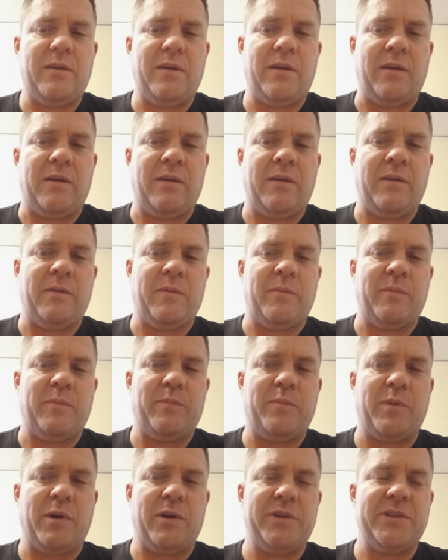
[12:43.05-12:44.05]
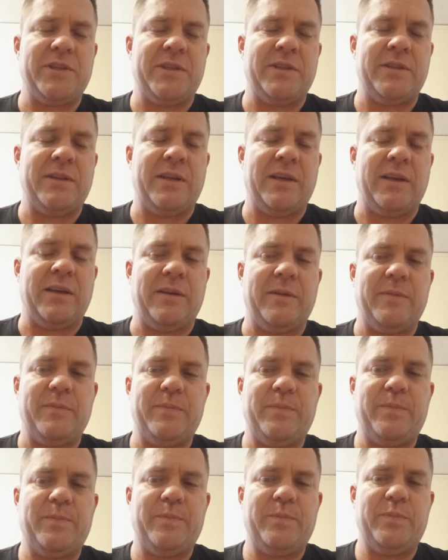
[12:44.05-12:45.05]
um, person that
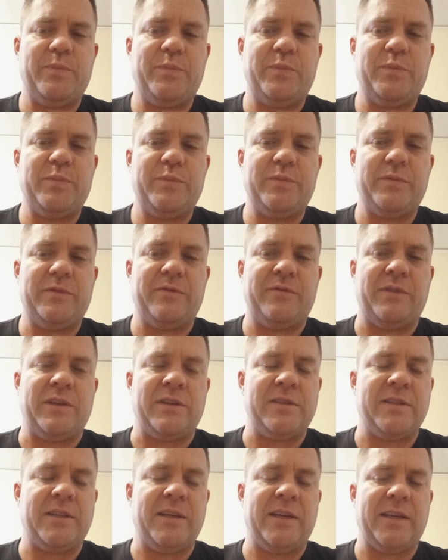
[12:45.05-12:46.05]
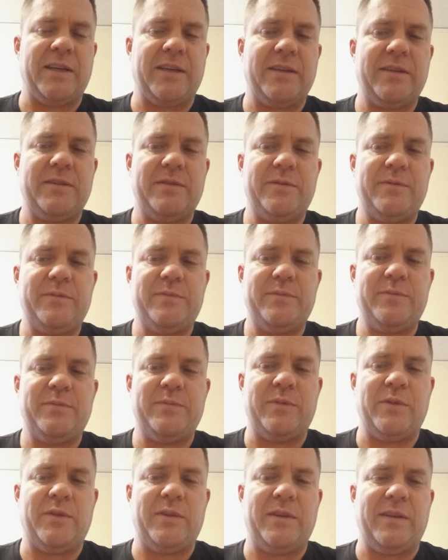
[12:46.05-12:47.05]
feels like
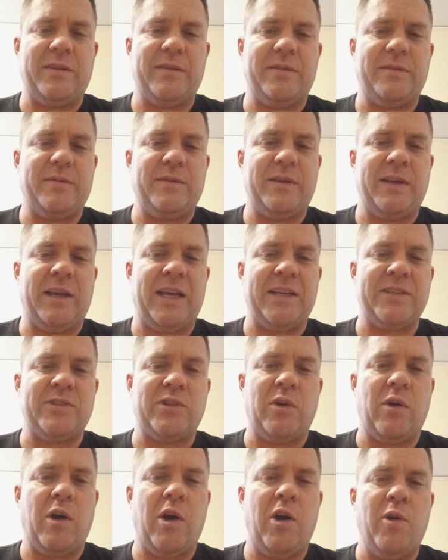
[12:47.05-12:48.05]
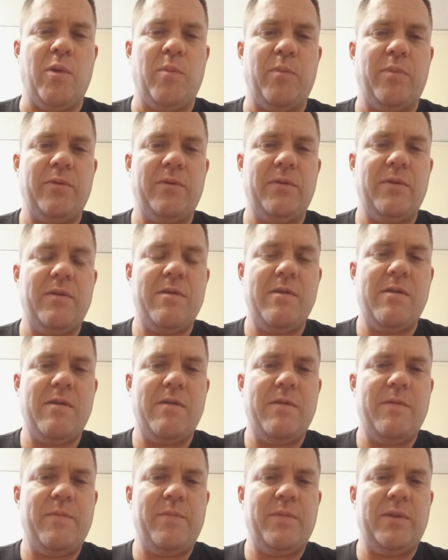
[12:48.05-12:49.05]
it has no hope
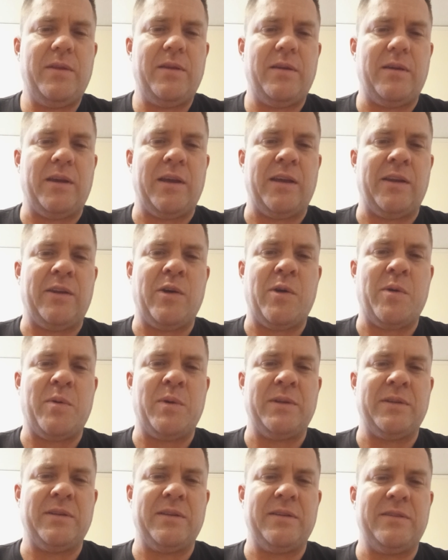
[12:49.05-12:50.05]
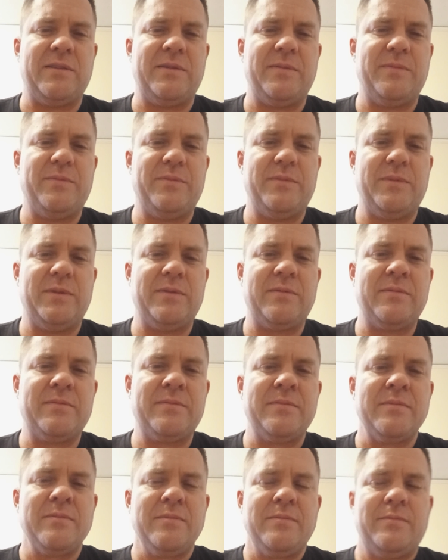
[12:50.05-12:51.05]
and no one
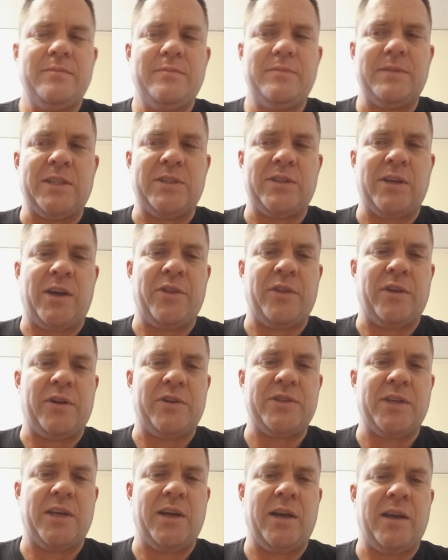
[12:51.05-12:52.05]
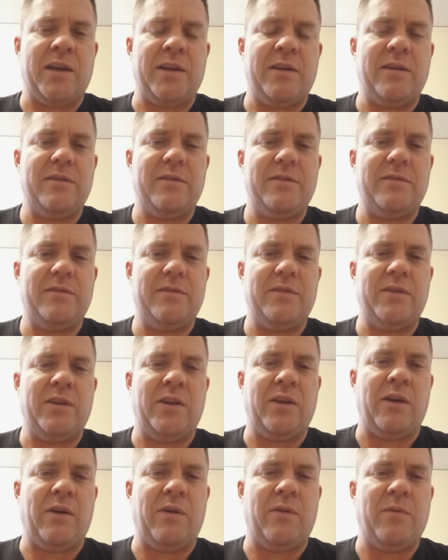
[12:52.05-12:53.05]
is on their side,
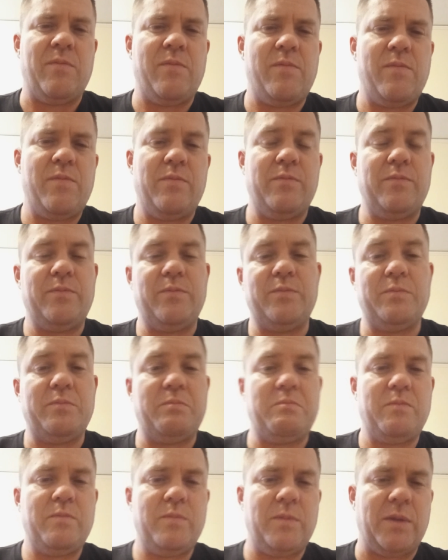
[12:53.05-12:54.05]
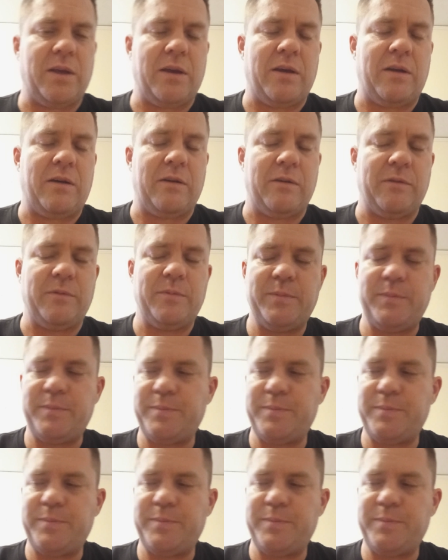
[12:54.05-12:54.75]
you know. I don't know.